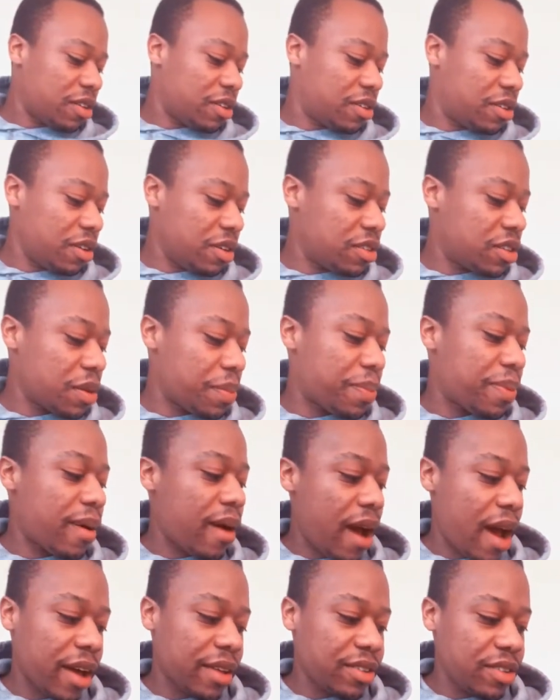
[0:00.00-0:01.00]
good to
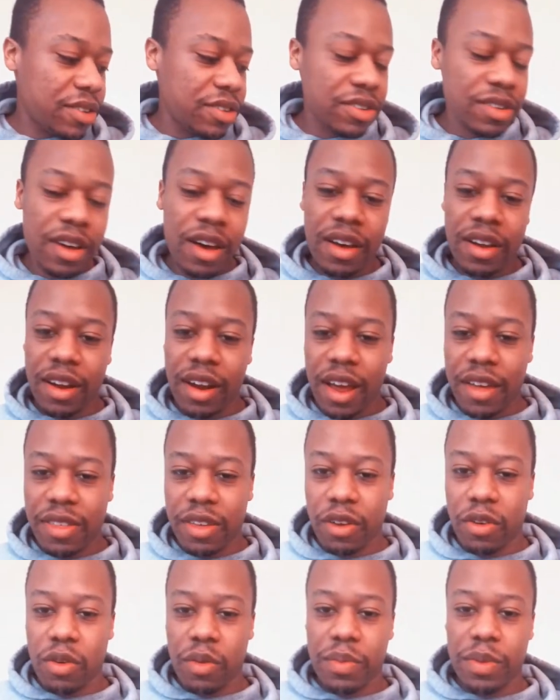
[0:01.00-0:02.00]
practice on and I
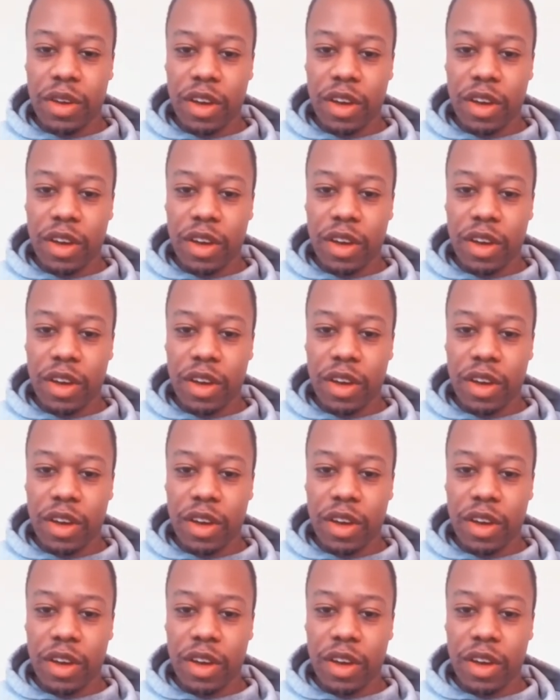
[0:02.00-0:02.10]
think will be